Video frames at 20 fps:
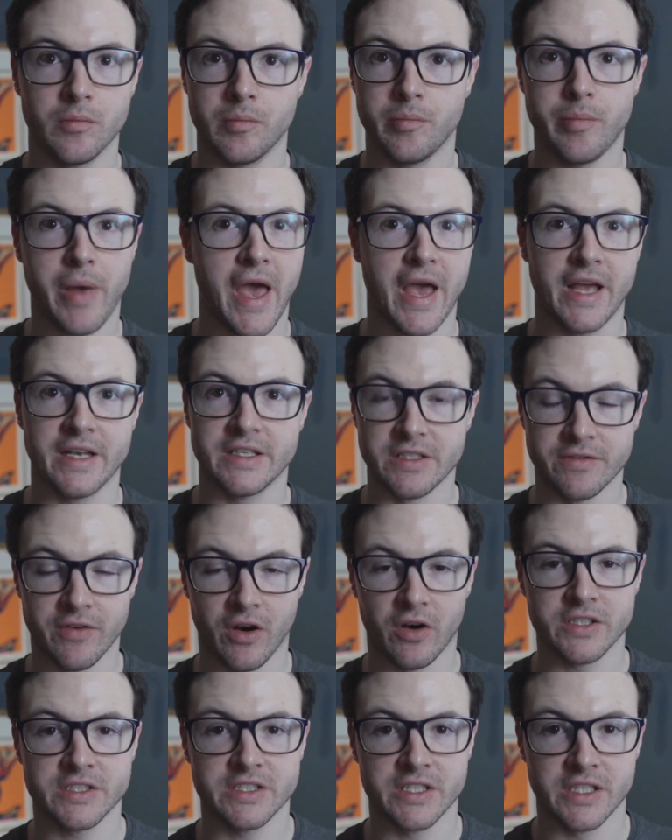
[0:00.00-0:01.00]
paired
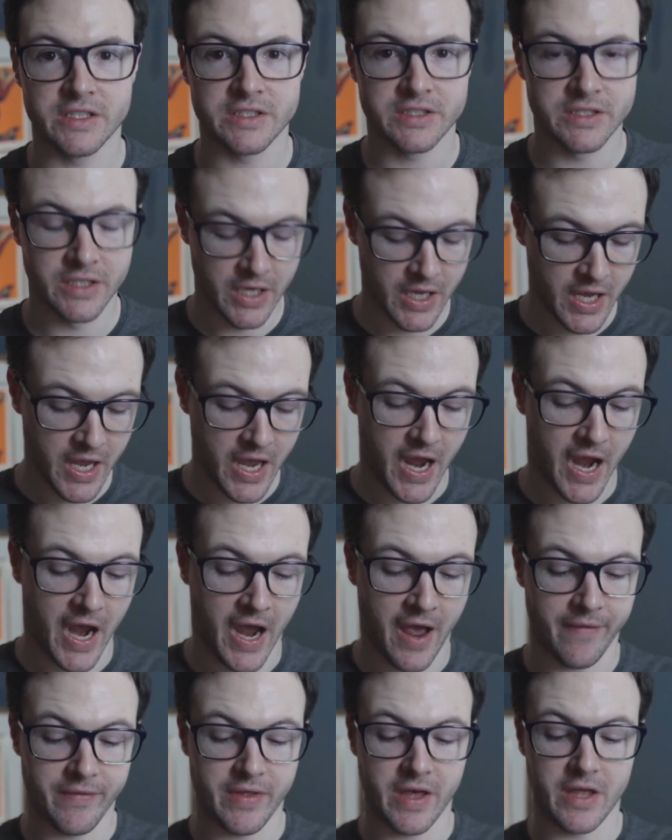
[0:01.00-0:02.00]
devices.
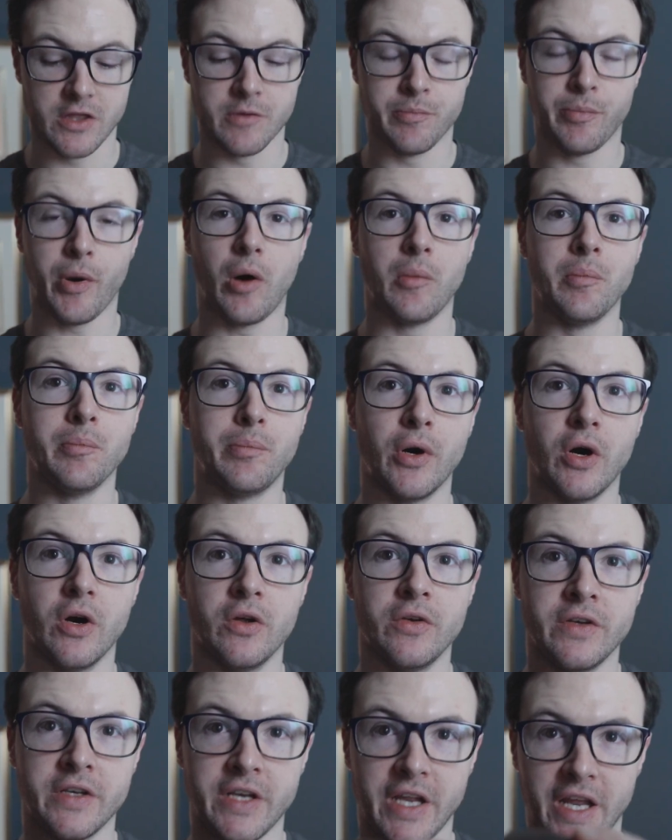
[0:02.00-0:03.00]
And then the bottom
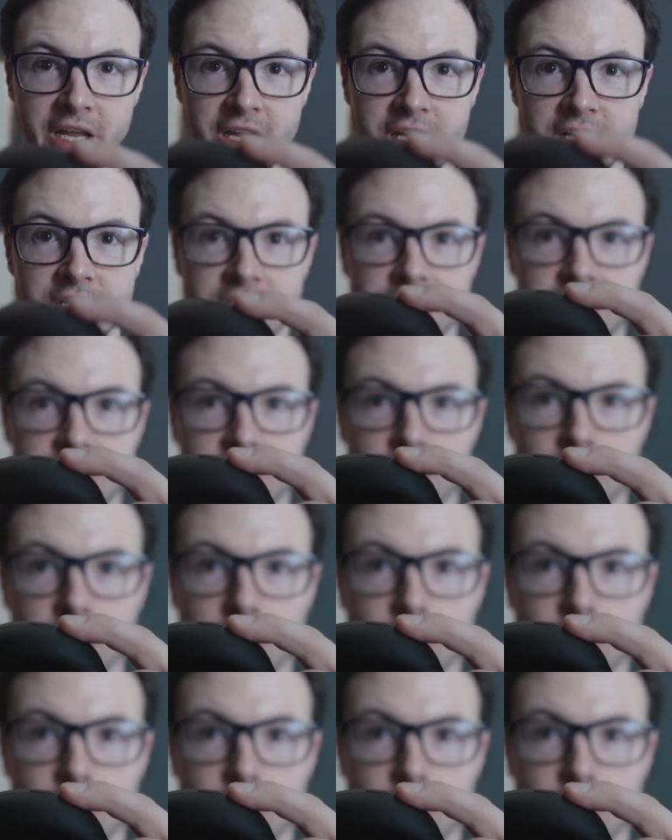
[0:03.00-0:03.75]
button is